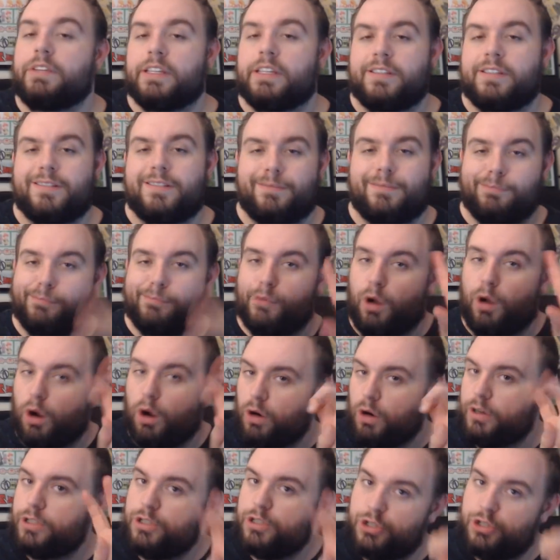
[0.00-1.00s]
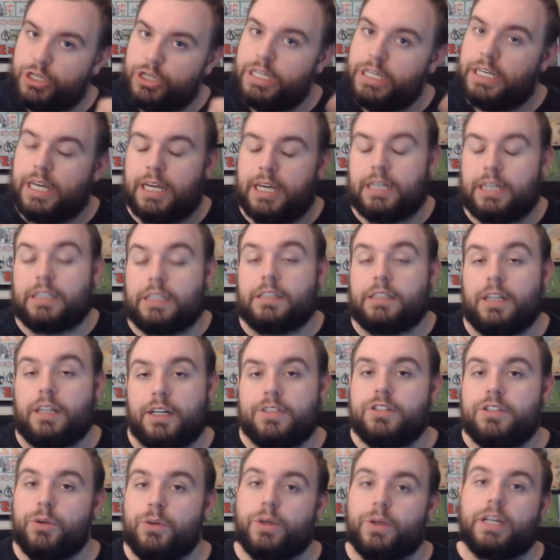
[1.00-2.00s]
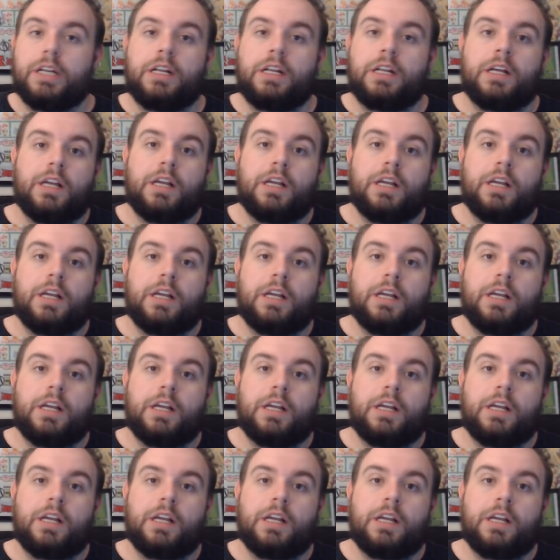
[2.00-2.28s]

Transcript: this RNG kind of luck to it.